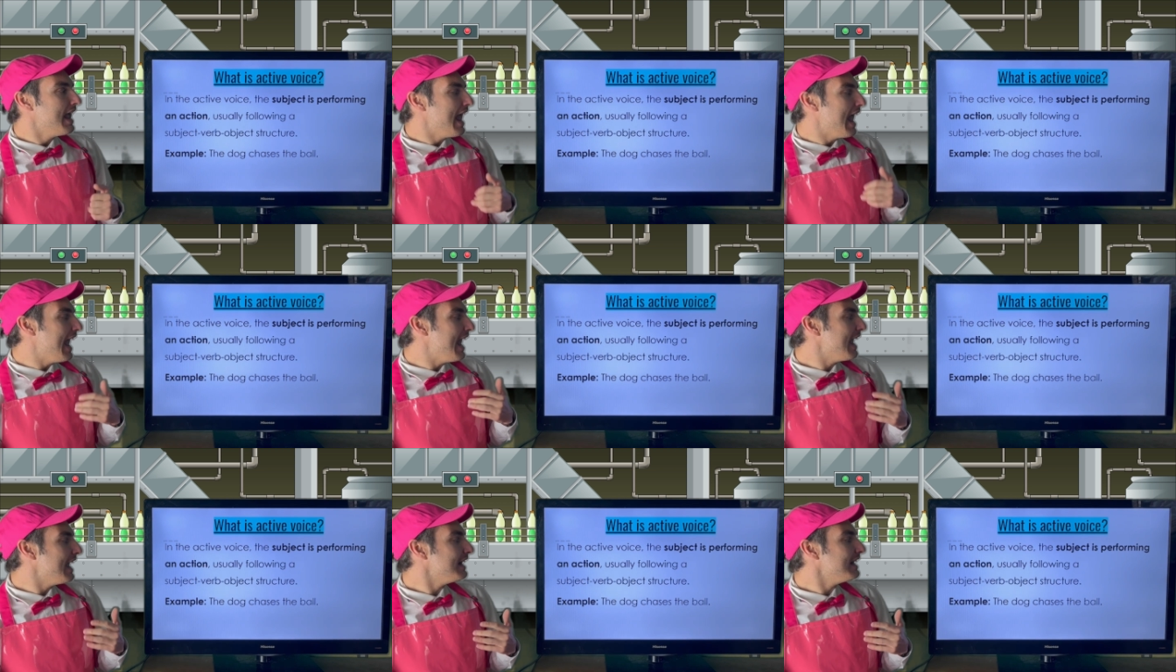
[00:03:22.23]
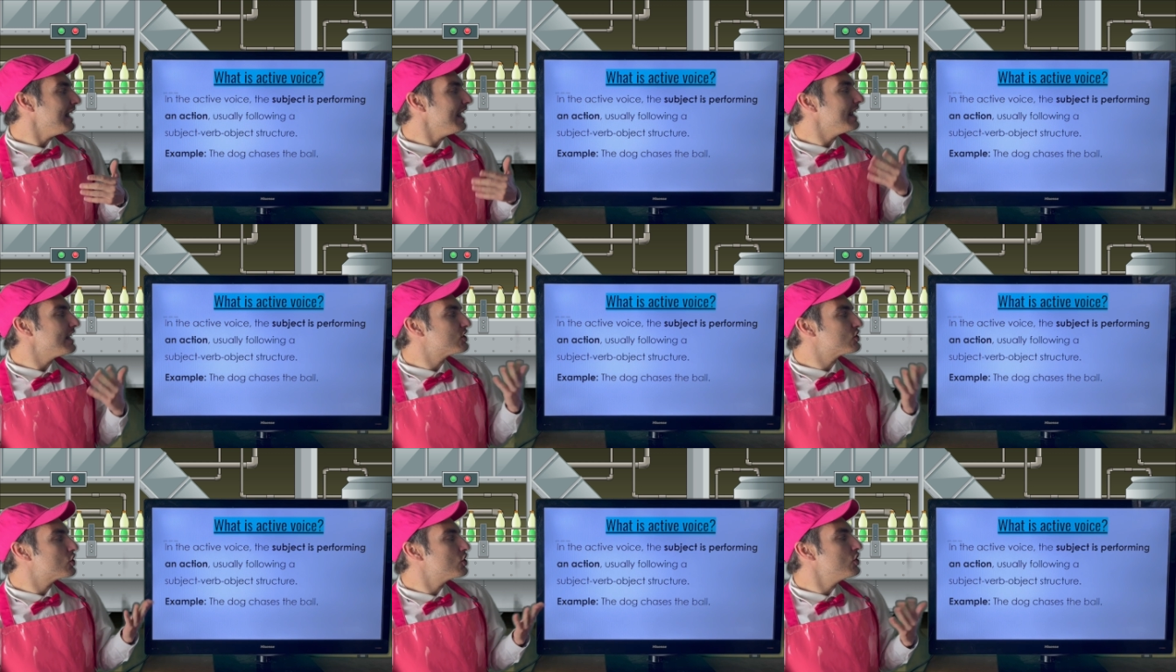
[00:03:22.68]
And
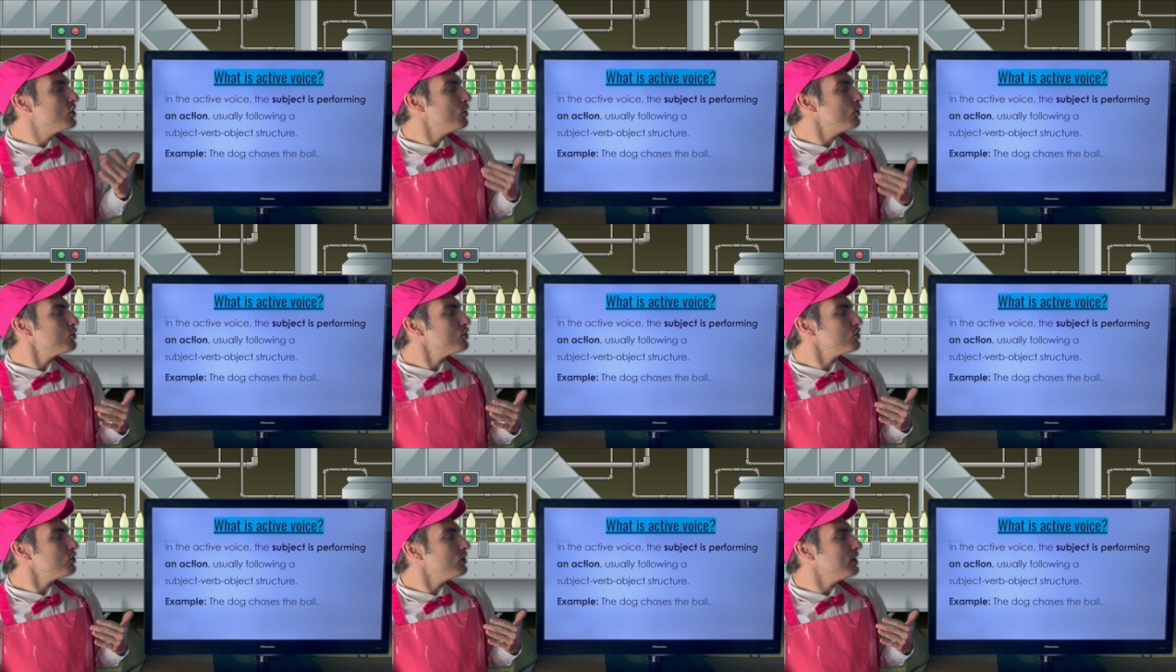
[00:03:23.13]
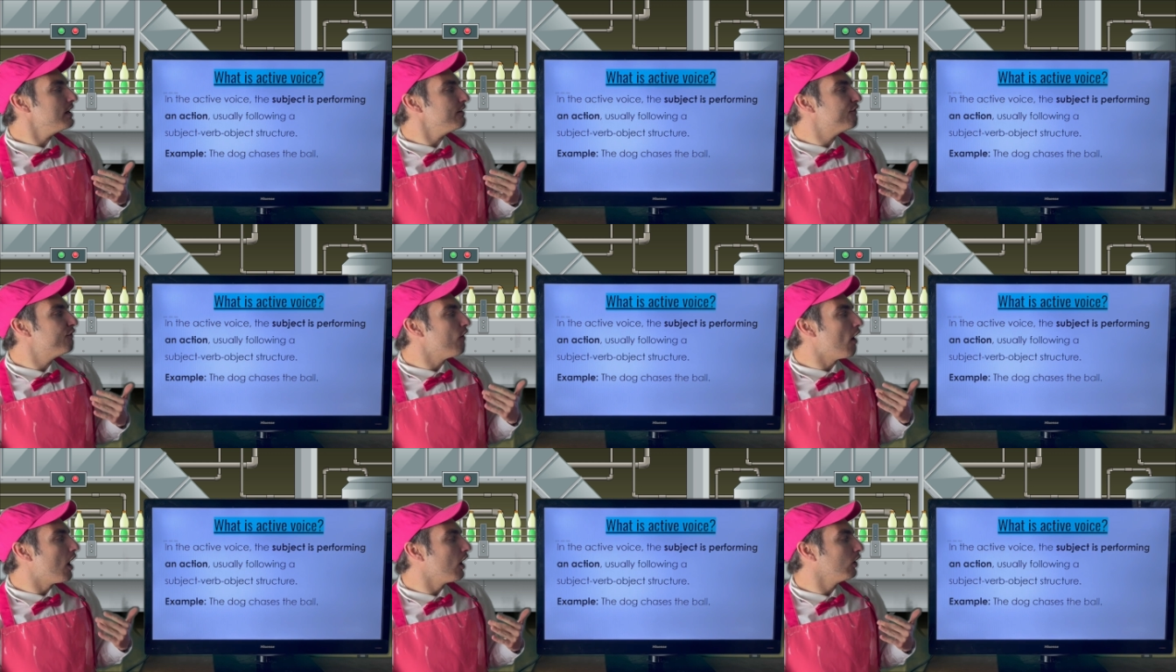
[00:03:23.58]
it's
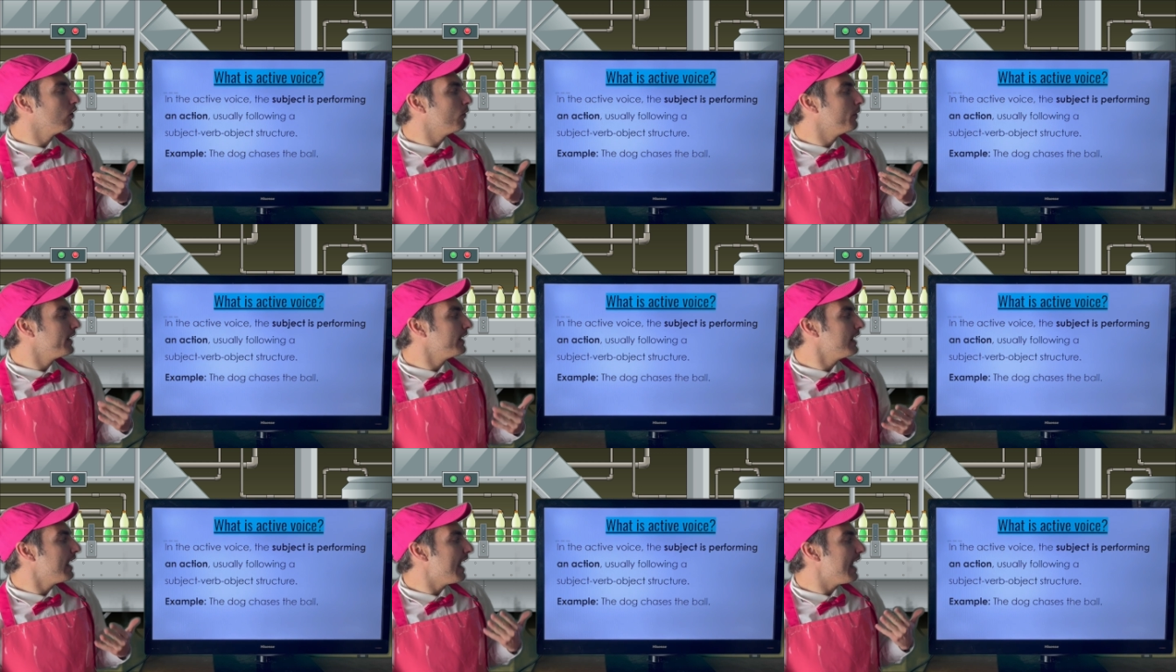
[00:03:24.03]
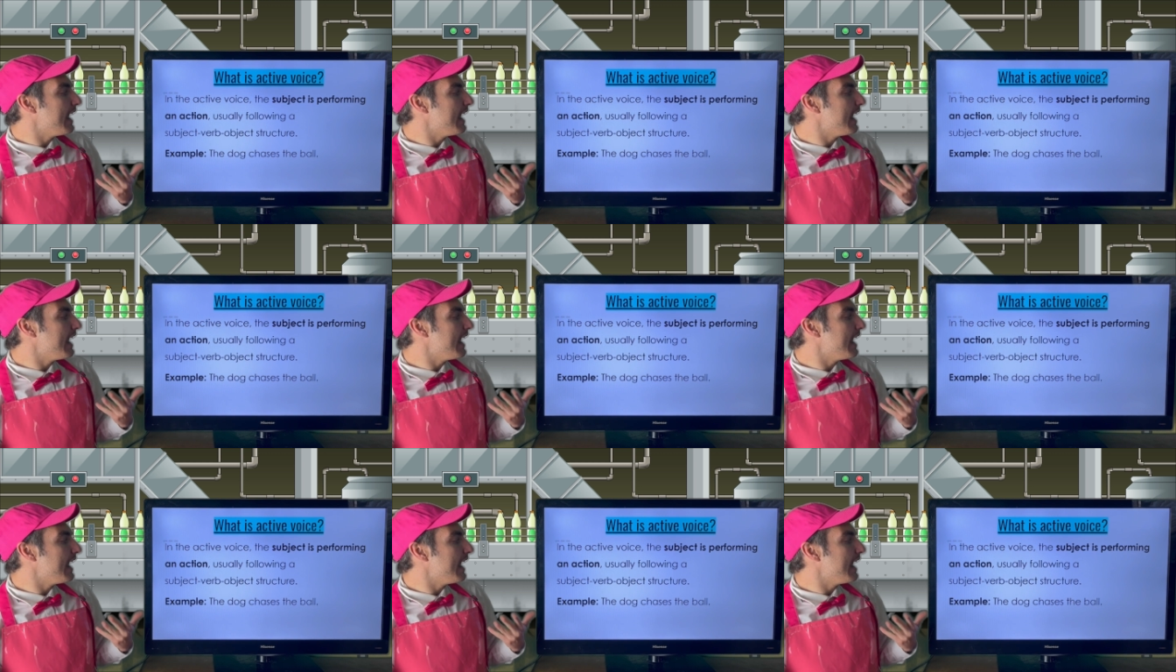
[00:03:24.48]
usually following